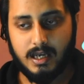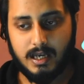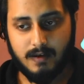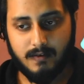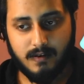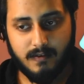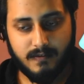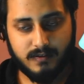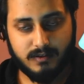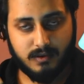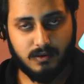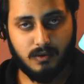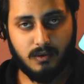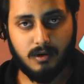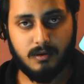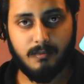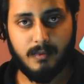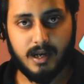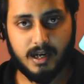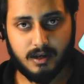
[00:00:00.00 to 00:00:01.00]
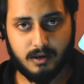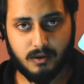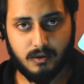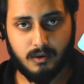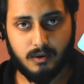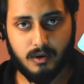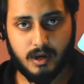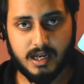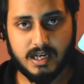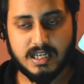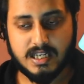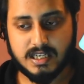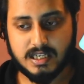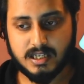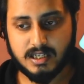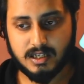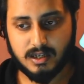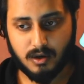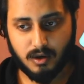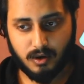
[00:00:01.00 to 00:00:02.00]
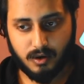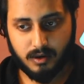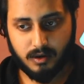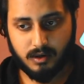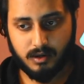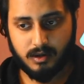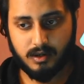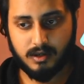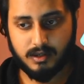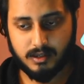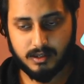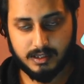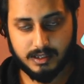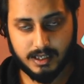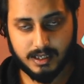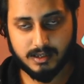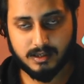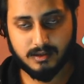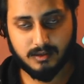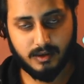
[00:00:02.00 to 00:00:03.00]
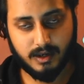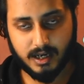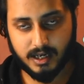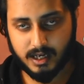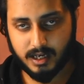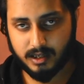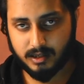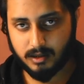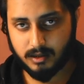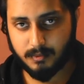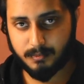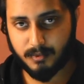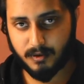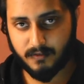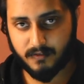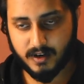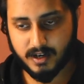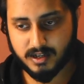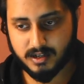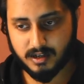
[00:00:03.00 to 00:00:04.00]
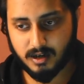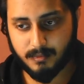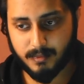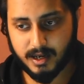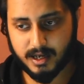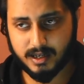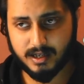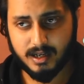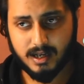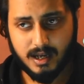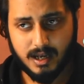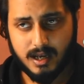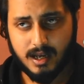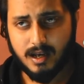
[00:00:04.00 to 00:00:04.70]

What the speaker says: even if it's a RODE Micro, NTG, or this or any other professional mic,